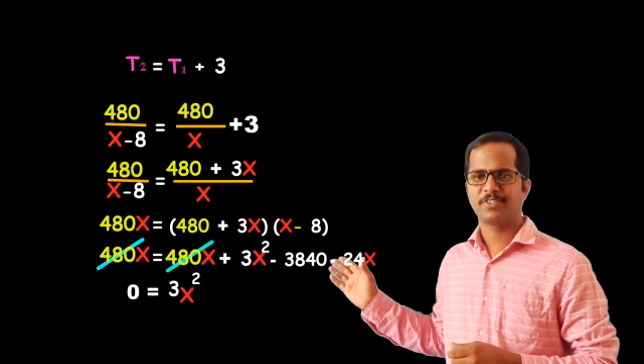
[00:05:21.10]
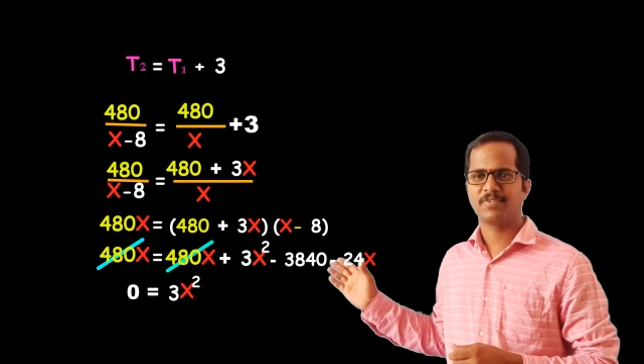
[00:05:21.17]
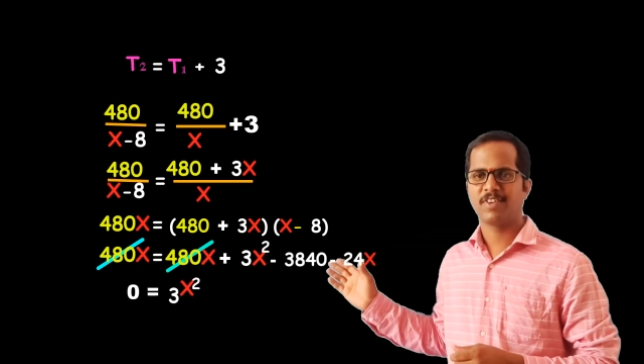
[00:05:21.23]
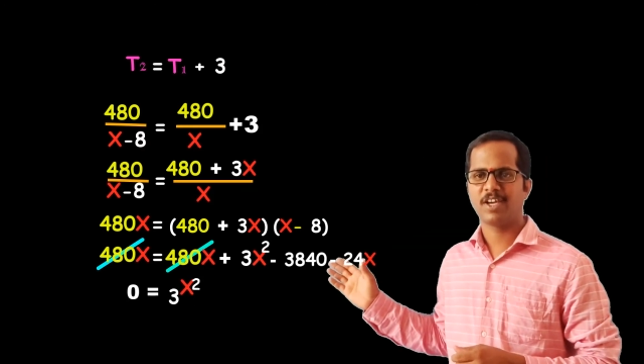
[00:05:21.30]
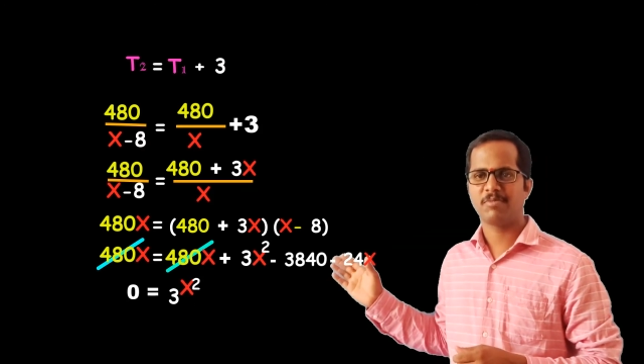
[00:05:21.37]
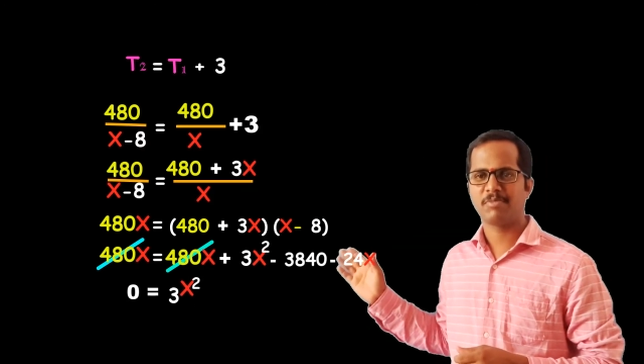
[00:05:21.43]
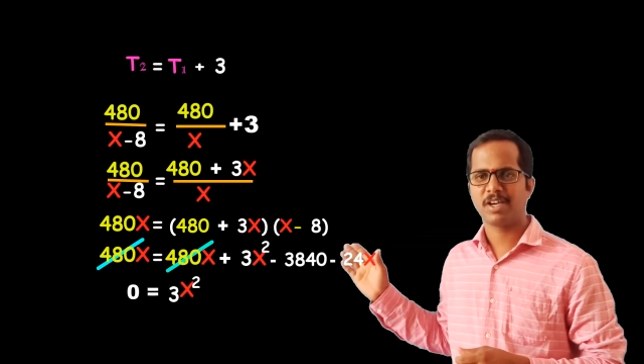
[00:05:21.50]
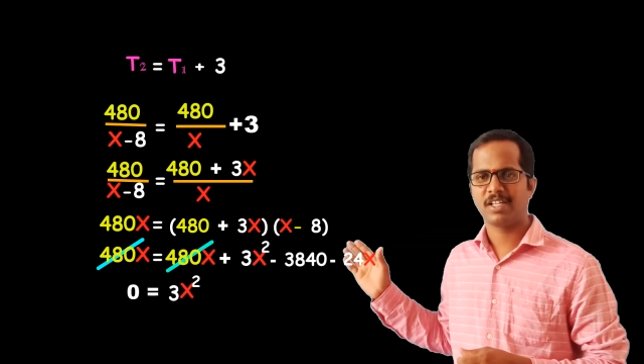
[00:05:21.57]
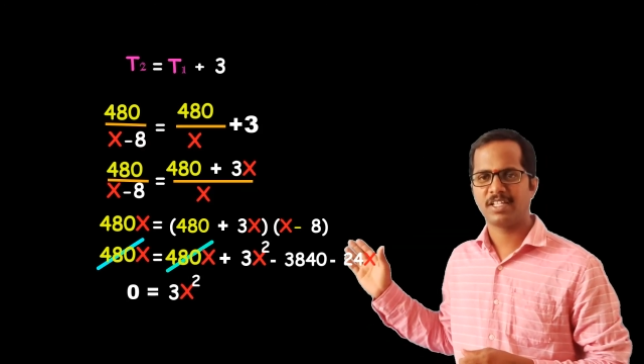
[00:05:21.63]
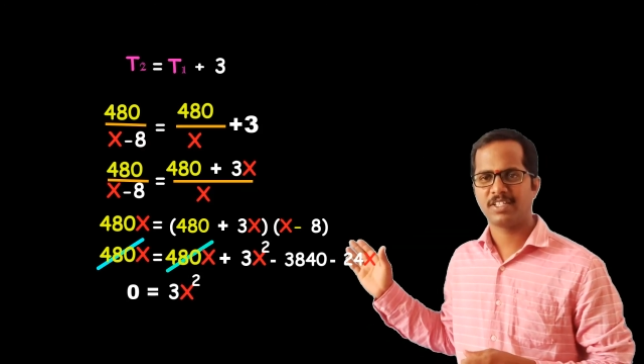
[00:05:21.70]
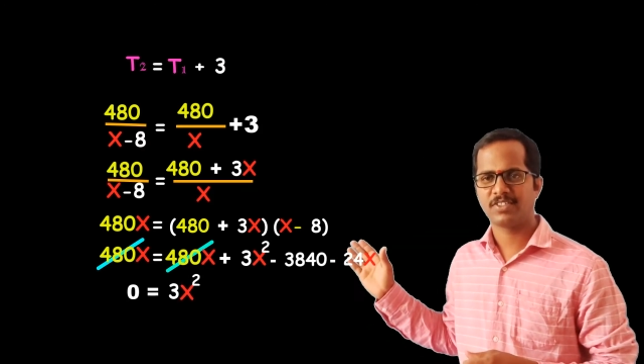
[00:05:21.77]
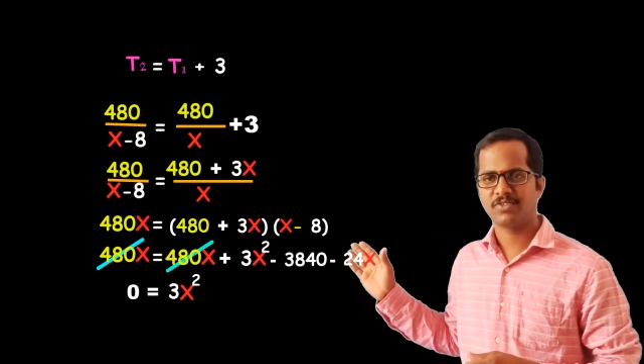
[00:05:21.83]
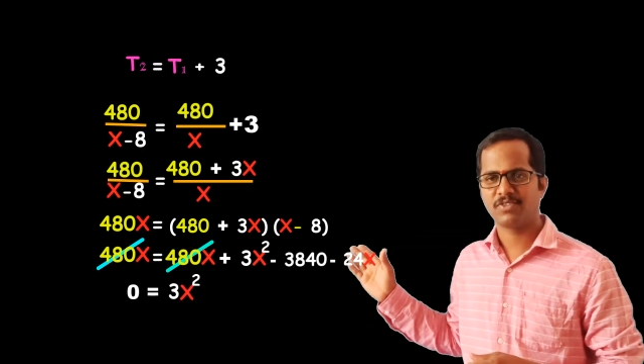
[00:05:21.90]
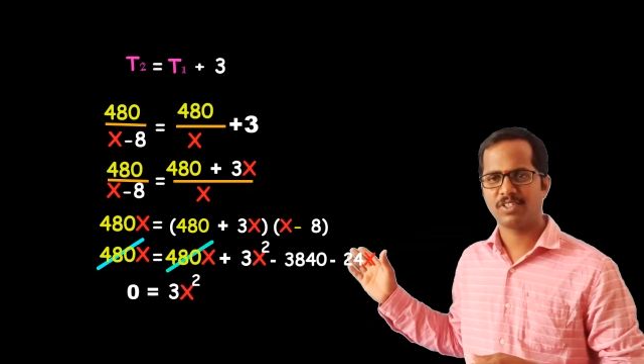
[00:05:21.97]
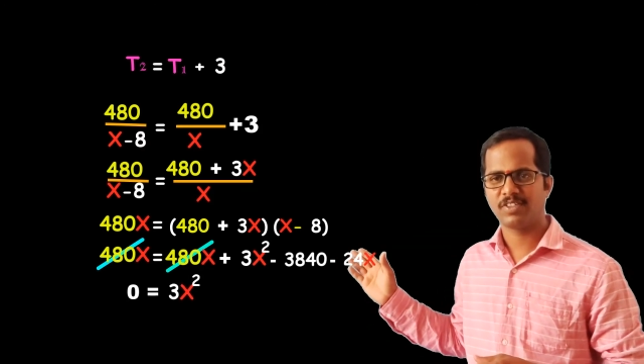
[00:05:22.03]
square minus
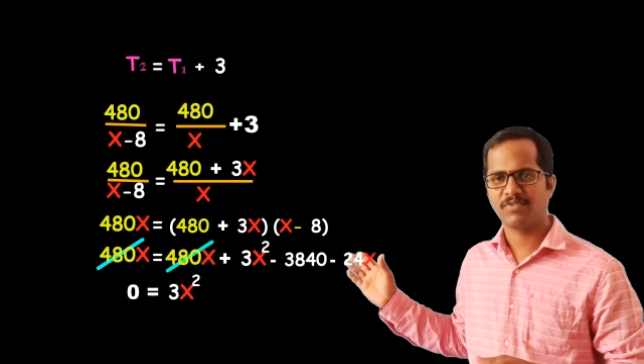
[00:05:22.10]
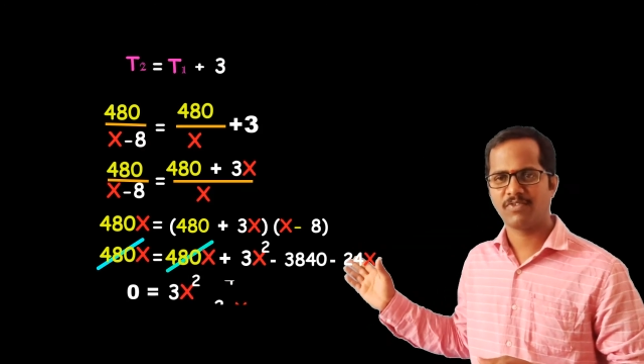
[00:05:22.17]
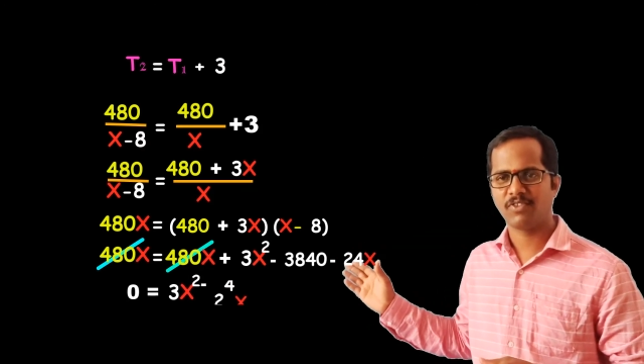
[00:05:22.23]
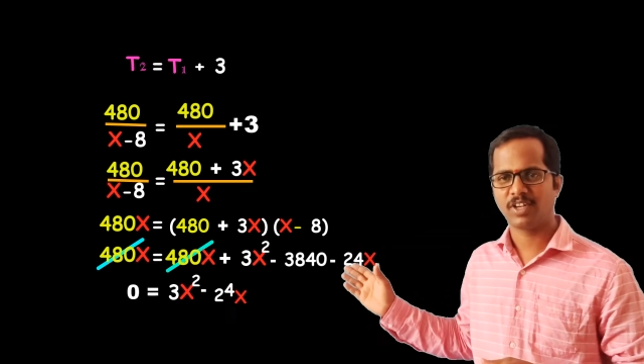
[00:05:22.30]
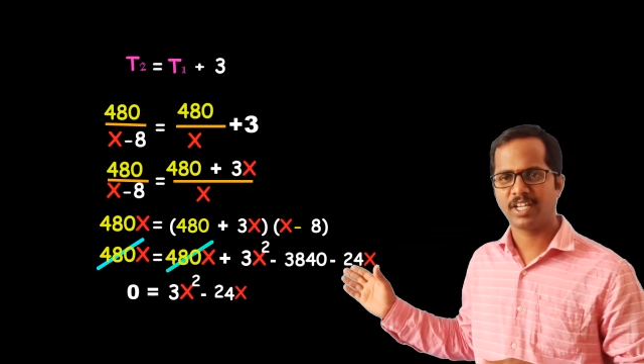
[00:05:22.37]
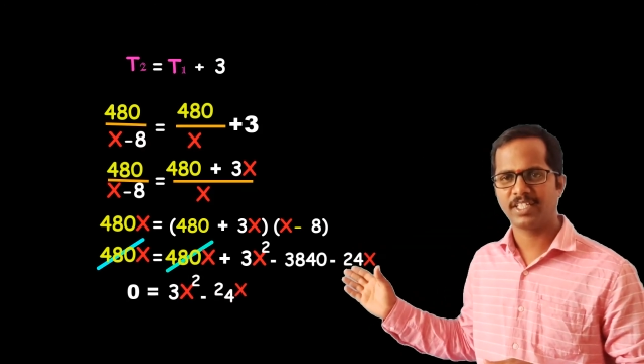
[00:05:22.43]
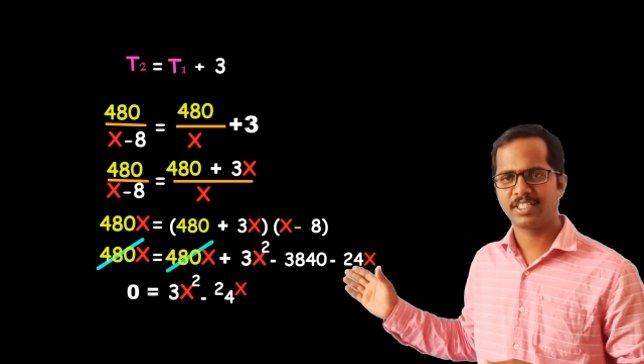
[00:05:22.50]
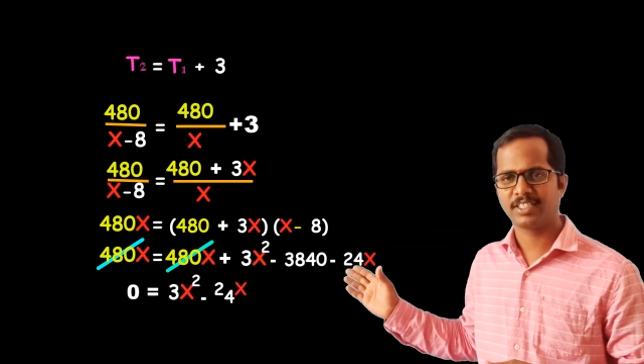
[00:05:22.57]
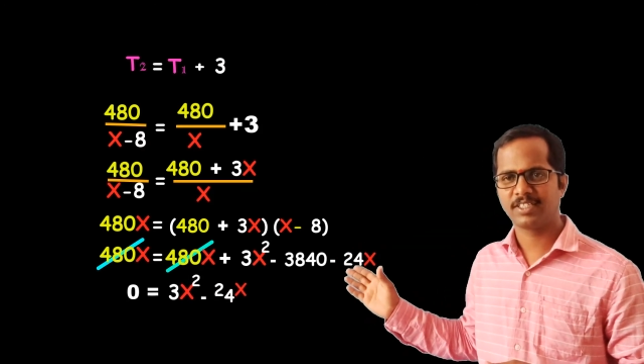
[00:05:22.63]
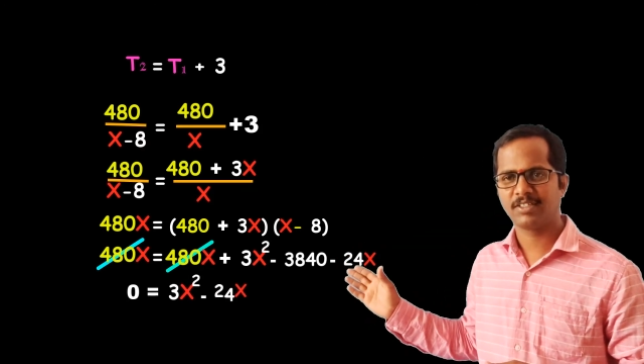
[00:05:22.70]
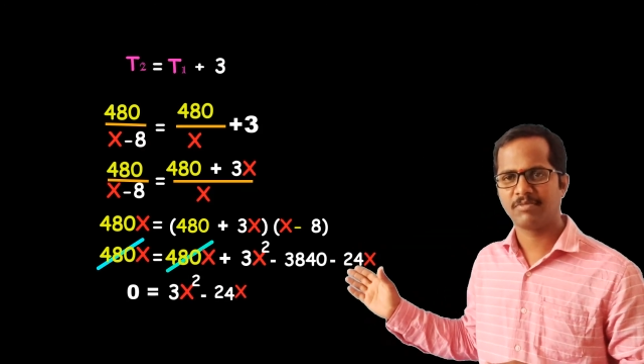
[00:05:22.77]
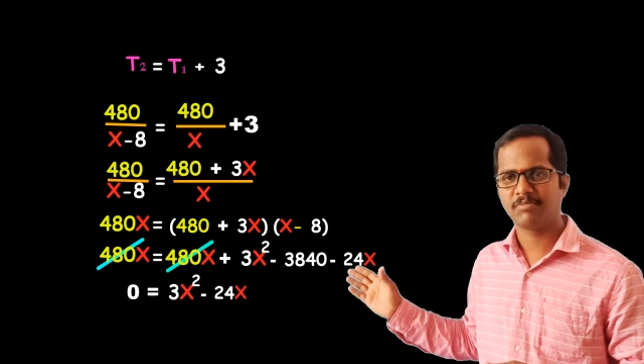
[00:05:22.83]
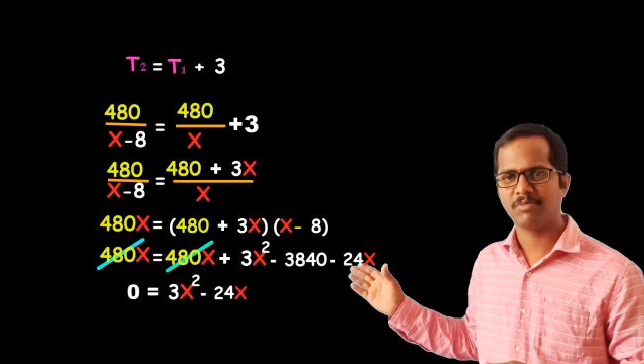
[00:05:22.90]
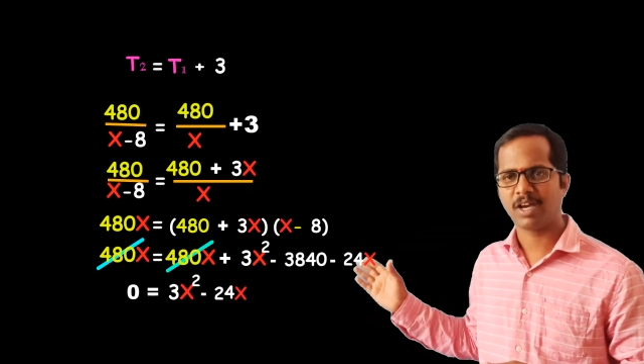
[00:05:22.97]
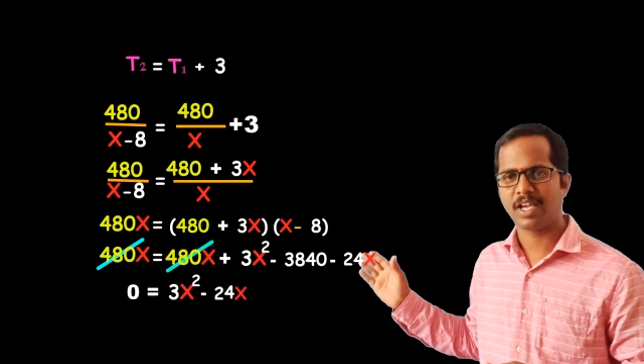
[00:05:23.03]
24x
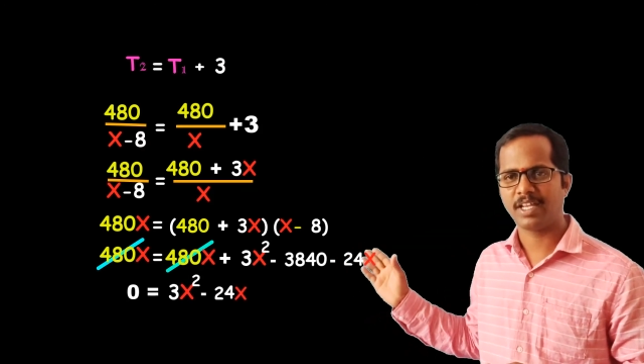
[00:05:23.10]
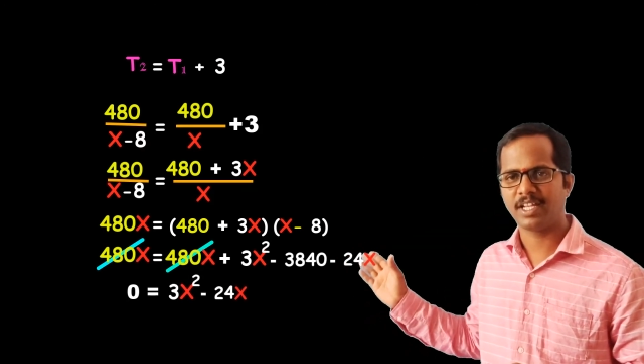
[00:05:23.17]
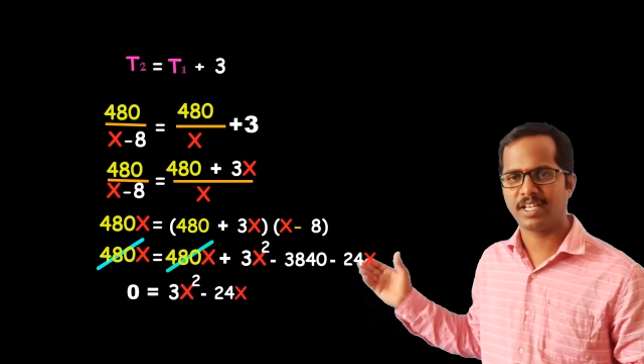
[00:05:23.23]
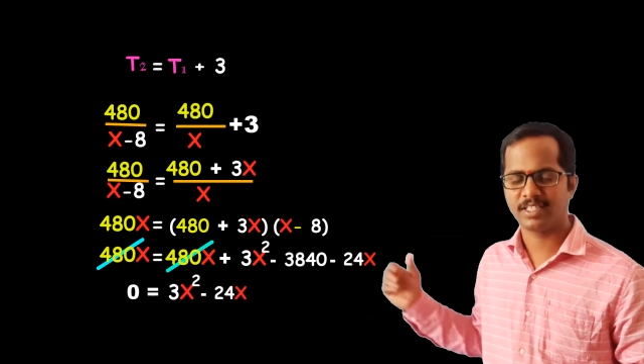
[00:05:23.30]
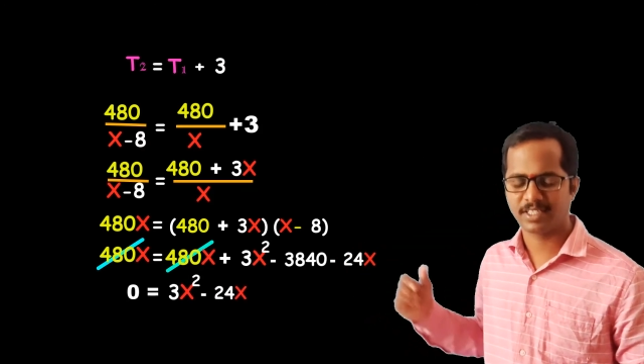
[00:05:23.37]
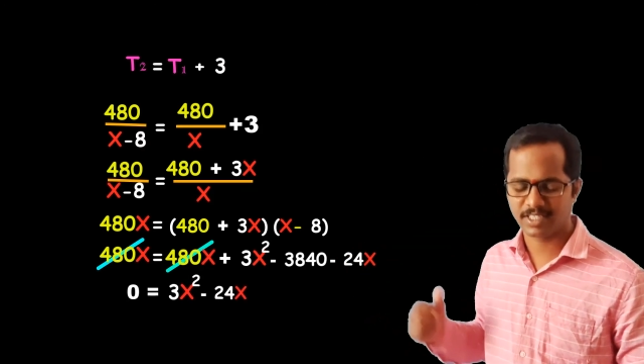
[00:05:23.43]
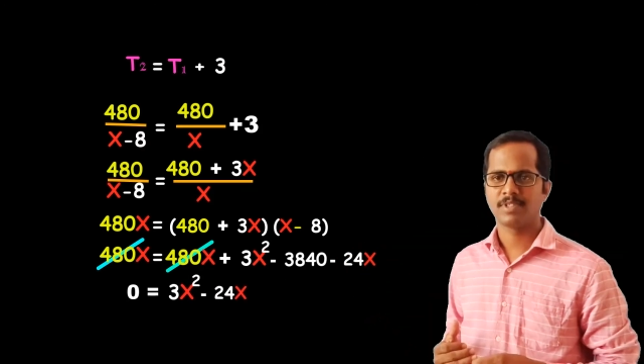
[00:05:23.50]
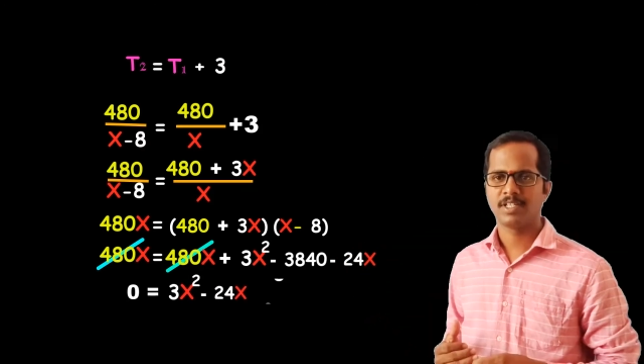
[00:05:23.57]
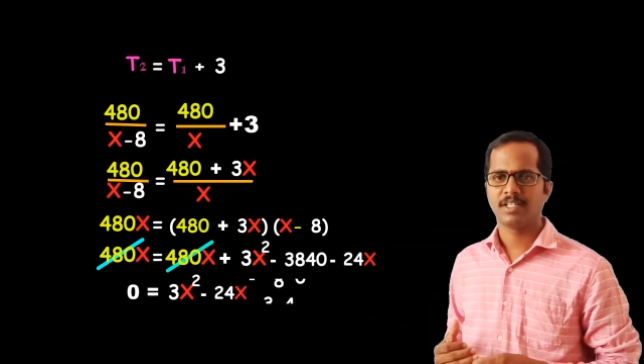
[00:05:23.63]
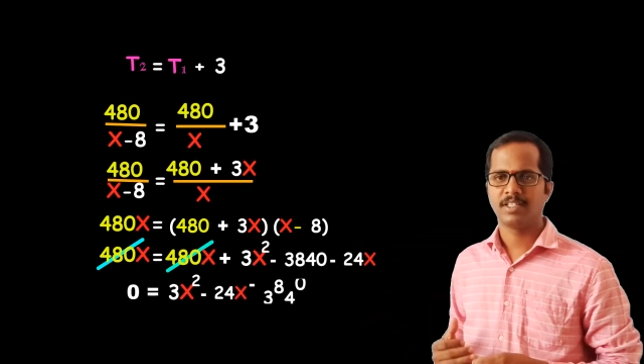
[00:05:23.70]
minus